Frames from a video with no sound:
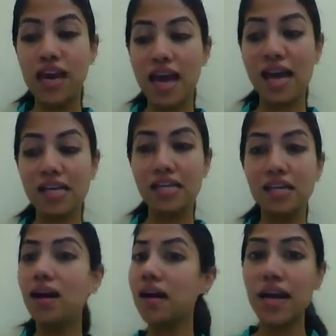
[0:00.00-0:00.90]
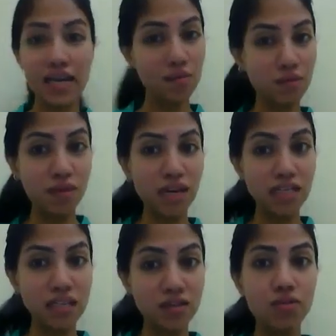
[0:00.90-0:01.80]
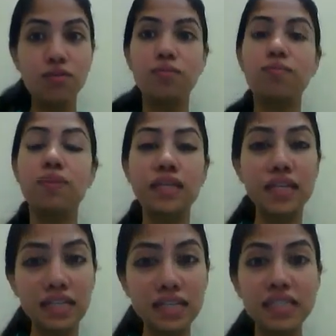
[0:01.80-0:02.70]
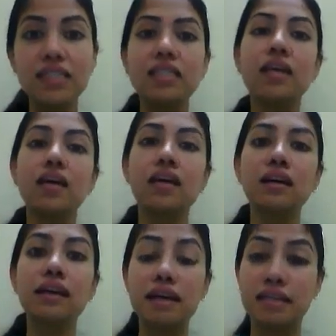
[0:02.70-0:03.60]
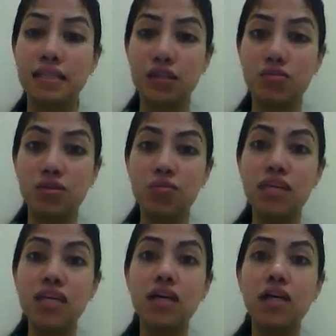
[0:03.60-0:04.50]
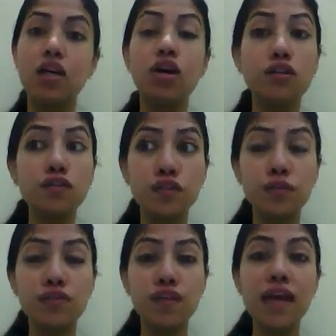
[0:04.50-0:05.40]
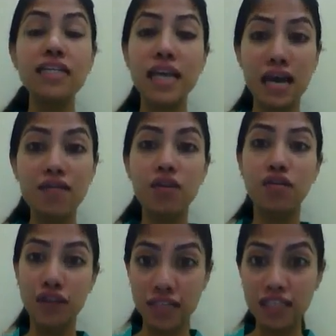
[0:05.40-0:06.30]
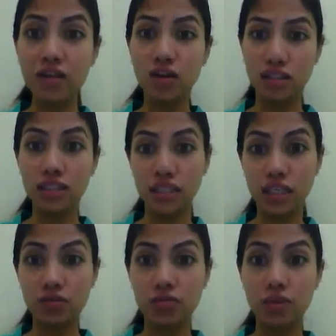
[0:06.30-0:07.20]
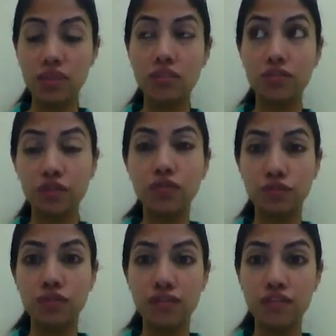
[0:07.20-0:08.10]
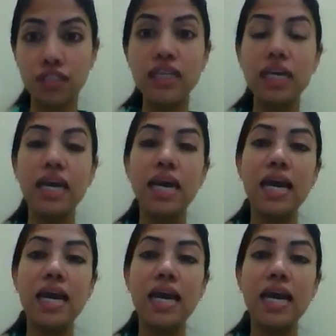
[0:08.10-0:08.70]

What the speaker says: And again, I'm reminding you, please get in touch with me. A lot of you, in fact, have already gotten in touch with me. A few of you definitely.